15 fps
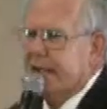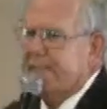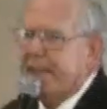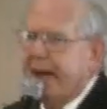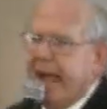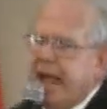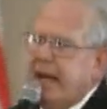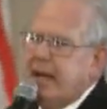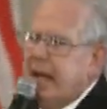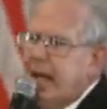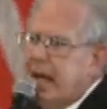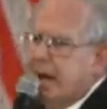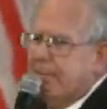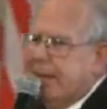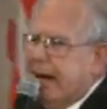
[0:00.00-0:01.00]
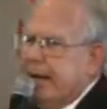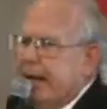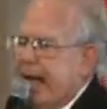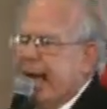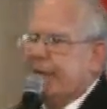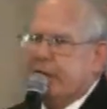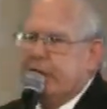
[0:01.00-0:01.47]
in Maine, but
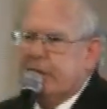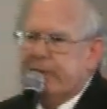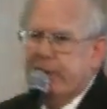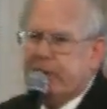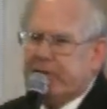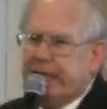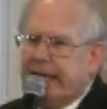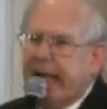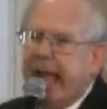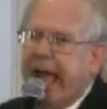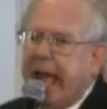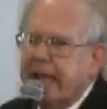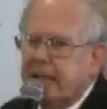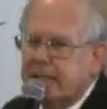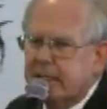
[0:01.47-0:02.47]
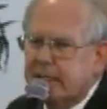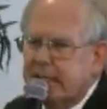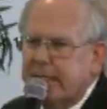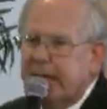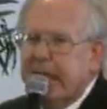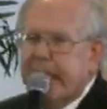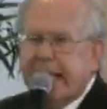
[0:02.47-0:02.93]
at the University of Kansas
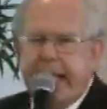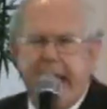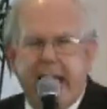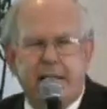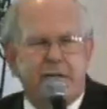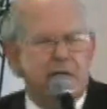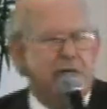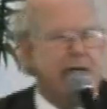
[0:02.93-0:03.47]
and Kansas